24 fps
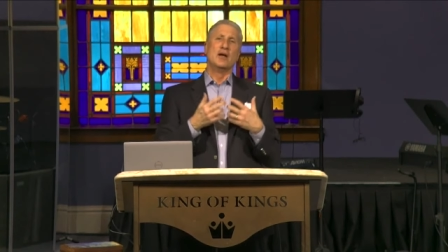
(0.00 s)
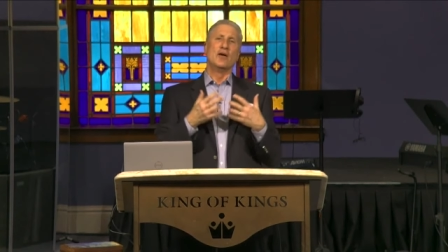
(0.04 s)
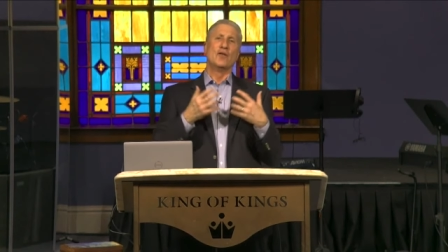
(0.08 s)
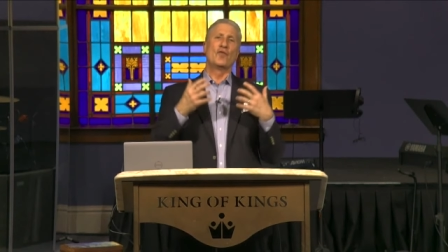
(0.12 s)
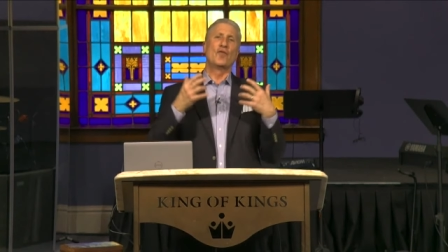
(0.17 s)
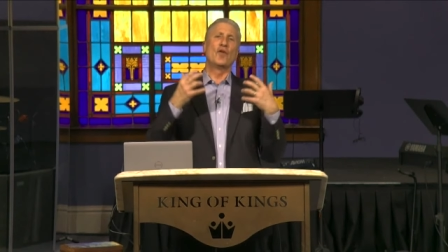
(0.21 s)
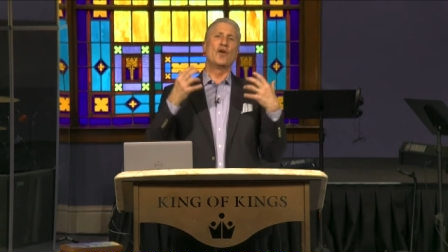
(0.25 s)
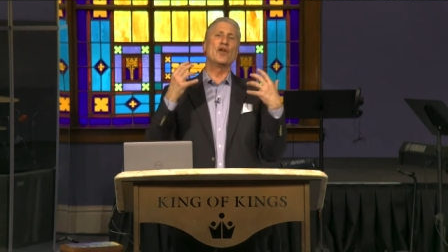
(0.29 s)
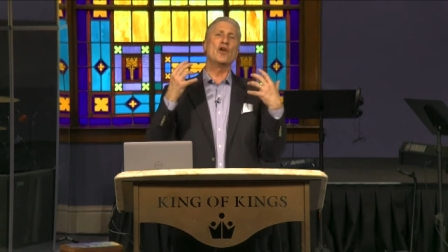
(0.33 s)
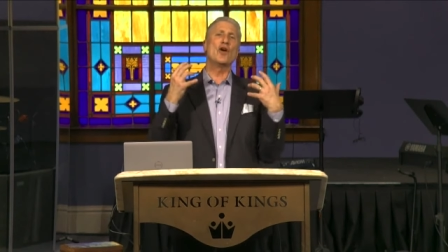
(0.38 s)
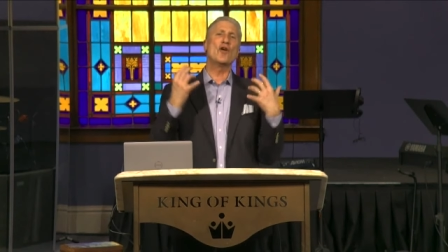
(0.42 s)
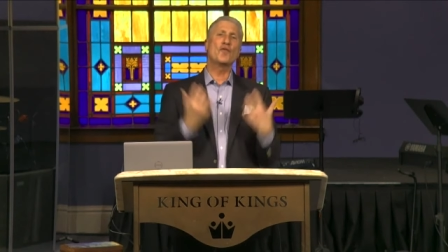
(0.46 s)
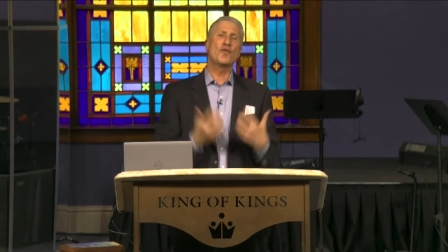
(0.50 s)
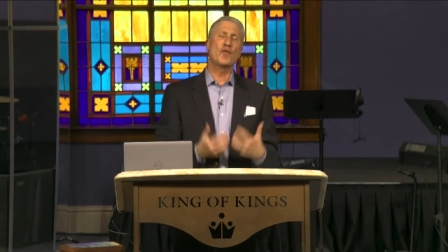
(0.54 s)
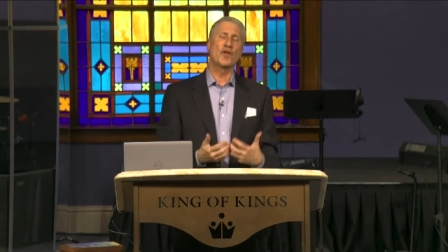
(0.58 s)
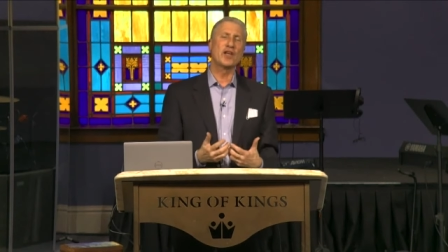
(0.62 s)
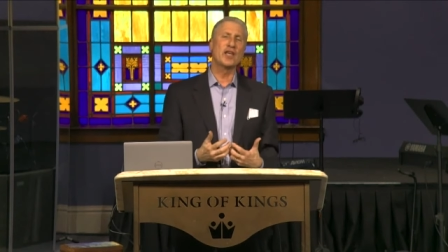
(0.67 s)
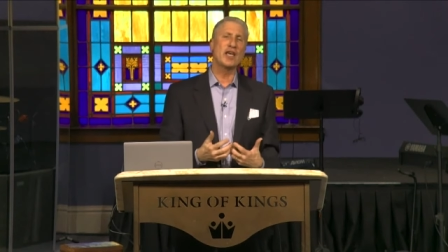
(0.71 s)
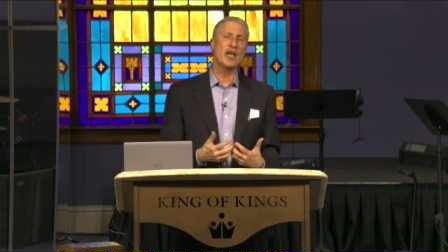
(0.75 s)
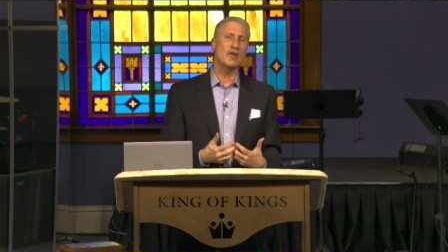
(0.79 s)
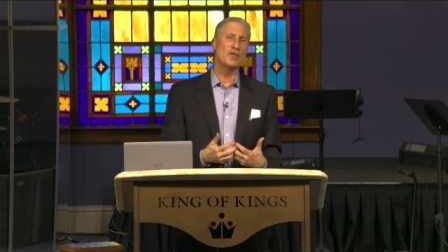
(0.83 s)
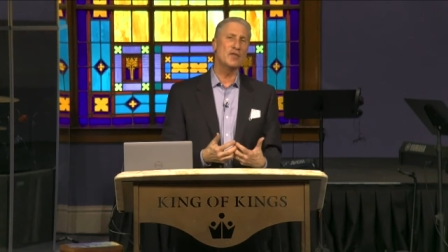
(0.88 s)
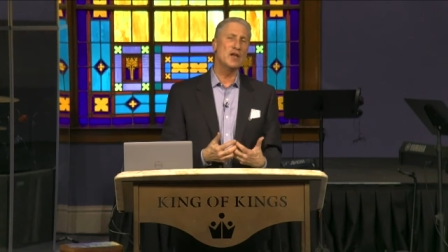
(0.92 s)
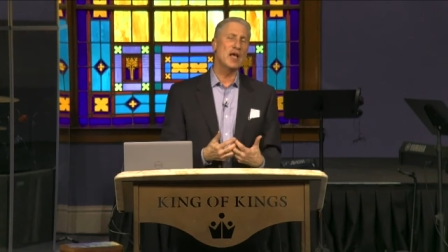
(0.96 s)
for your
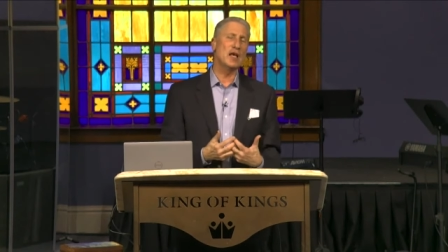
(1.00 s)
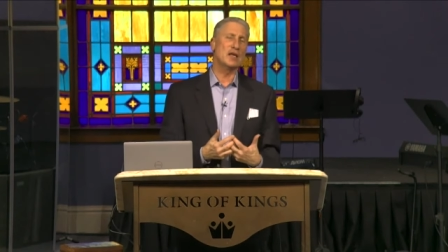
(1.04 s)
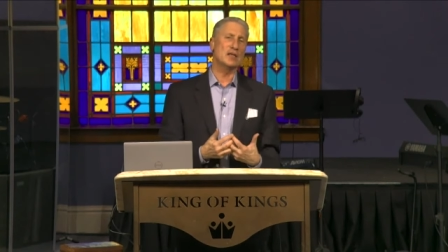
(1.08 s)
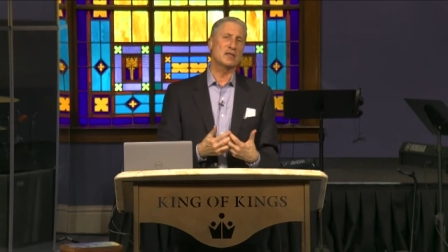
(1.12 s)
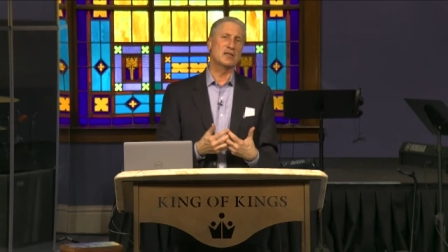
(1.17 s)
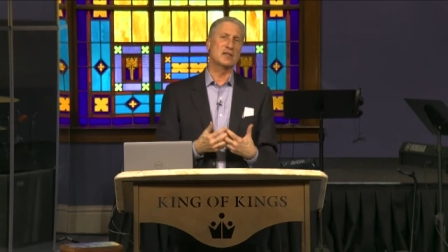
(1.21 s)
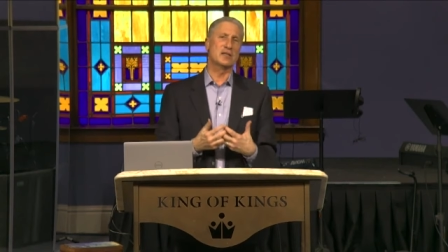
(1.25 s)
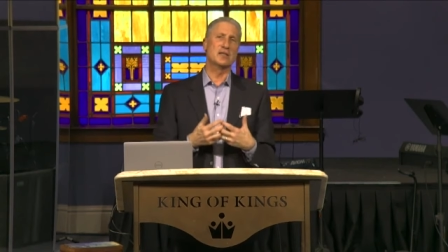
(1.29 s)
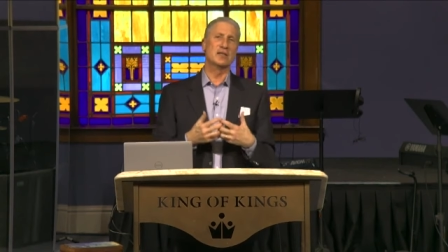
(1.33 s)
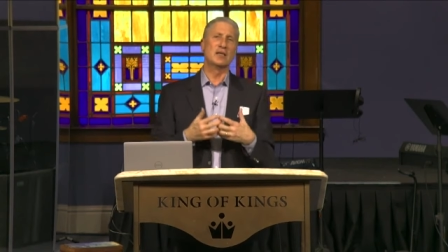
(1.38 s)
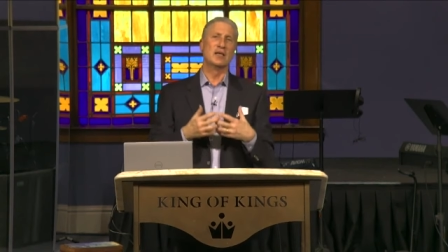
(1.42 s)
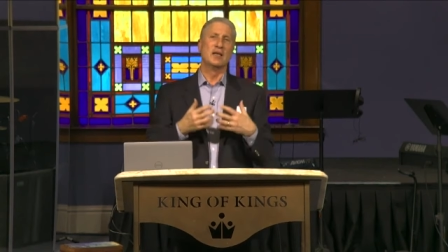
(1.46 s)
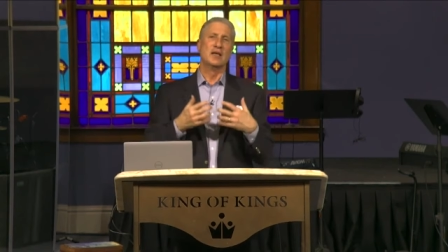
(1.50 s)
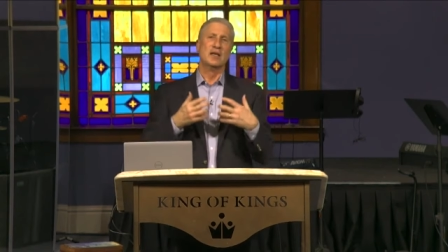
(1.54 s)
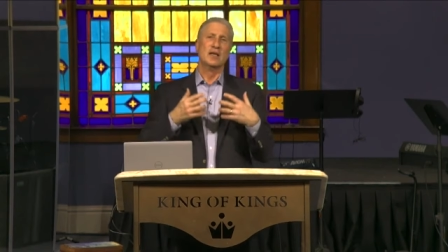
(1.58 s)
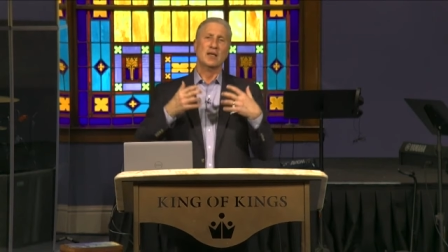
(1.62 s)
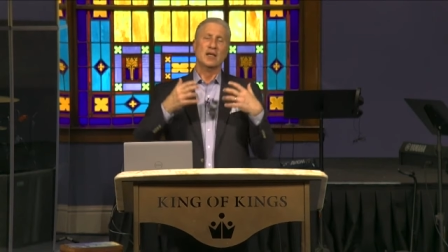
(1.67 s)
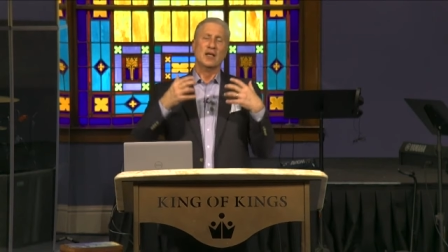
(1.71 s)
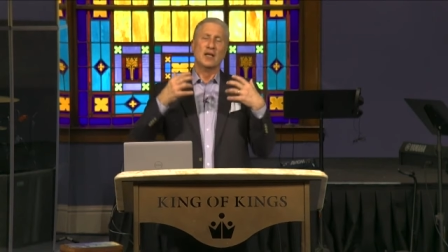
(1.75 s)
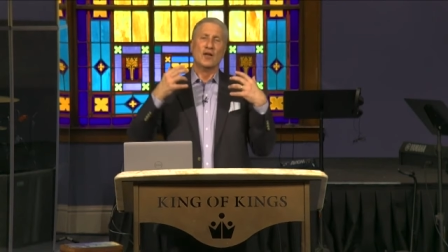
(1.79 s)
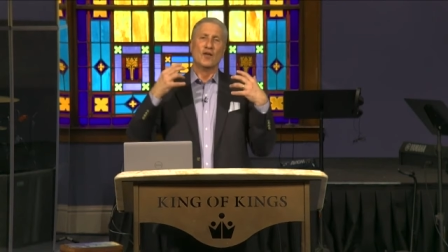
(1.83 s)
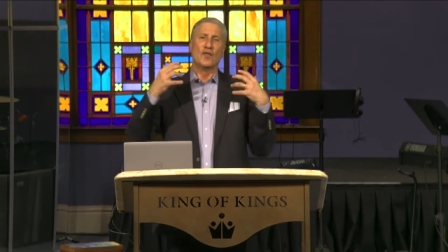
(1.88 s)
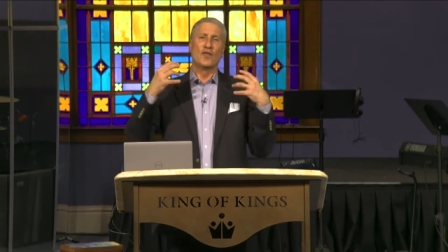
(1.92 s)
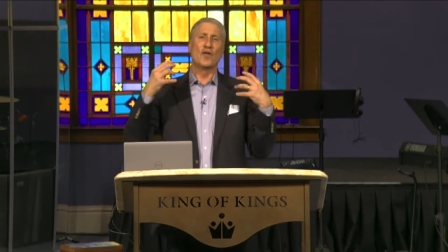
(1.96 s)
forgiveness,
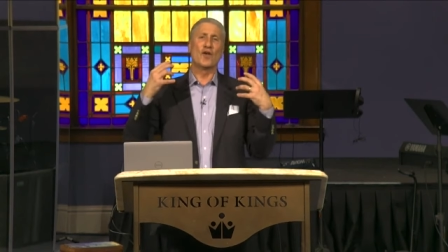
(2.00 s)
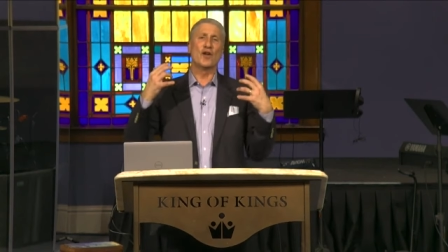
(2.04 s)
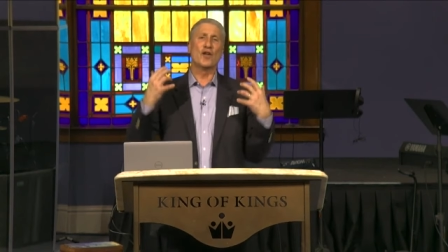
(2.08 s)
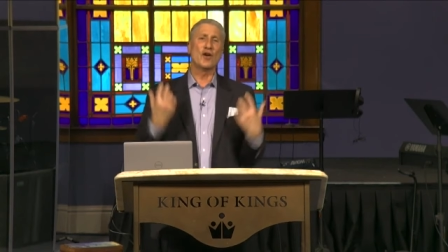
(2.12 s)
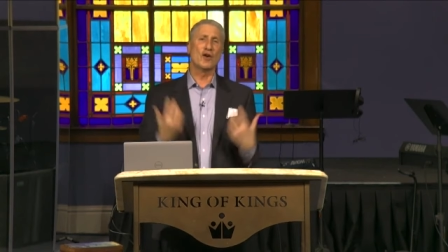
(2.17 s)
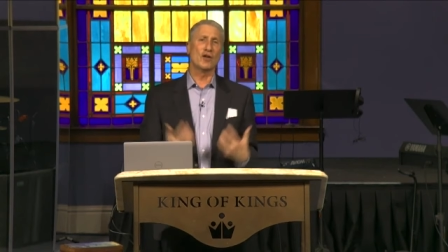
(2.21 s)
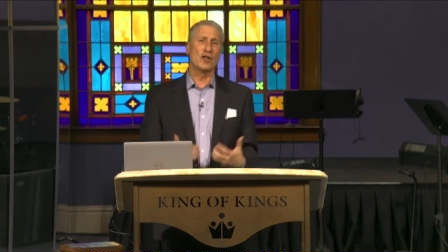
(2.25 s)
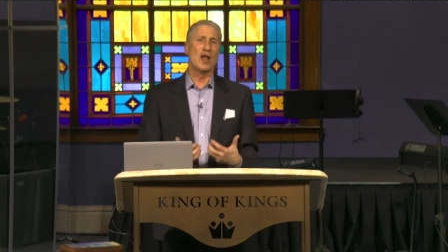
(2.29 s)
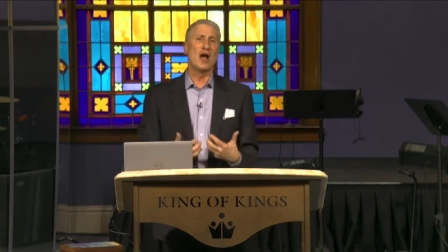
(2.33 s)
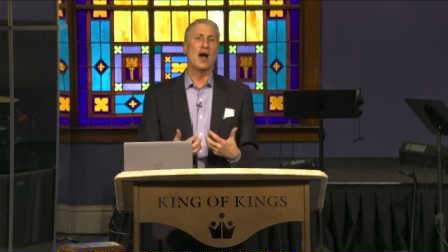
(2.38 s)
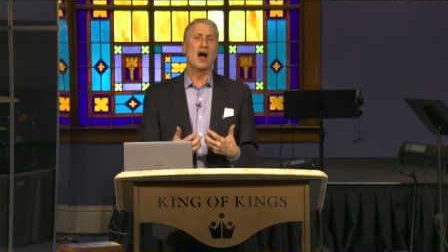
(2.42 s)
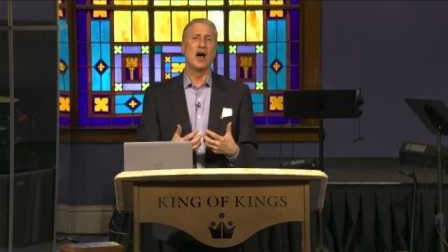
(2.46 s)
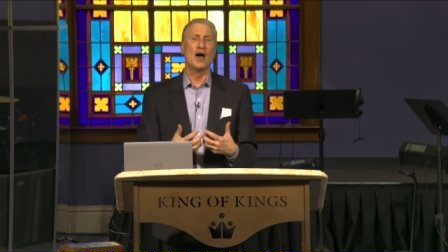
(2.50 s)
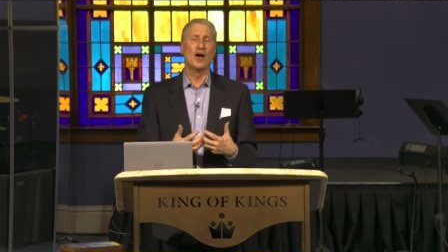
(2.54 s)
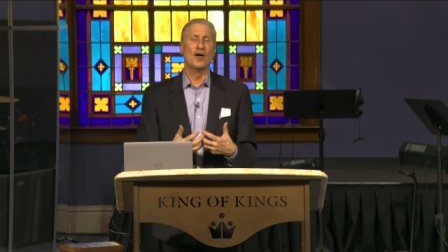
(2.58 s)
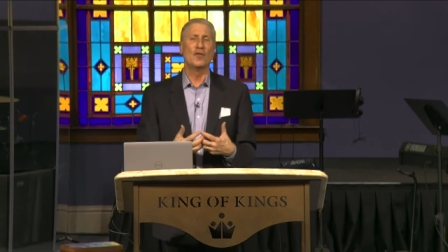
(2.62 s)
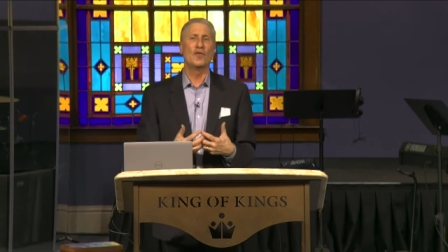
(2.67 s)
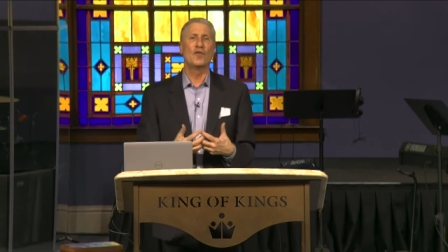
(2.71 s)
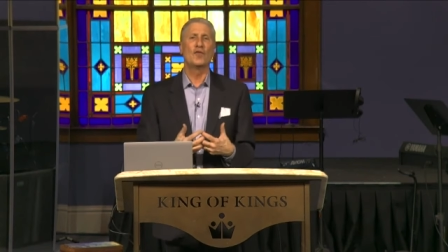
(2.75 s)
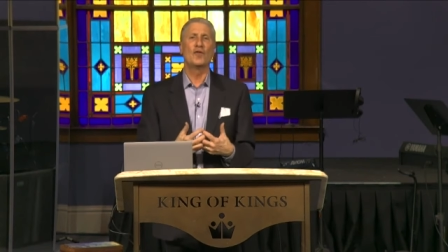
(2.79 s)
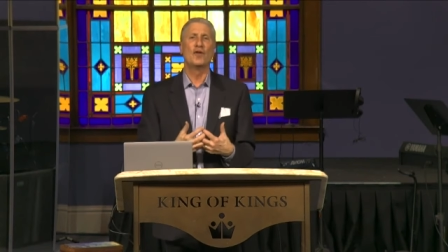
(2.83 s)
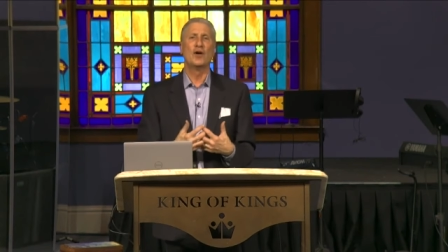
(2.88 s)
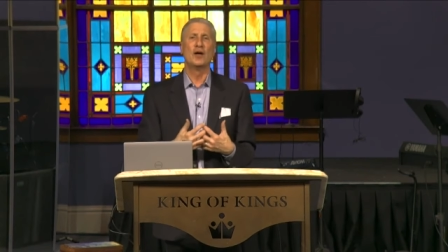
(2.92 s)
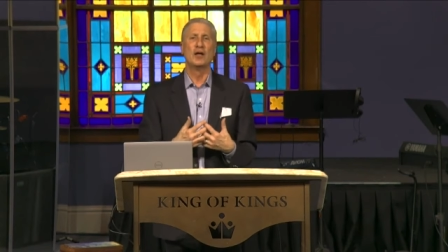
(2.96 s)
for your
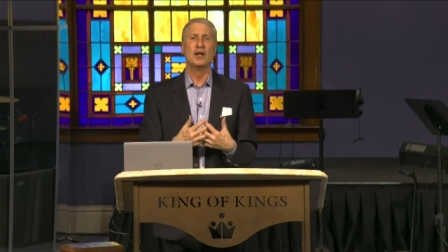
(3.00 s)
love,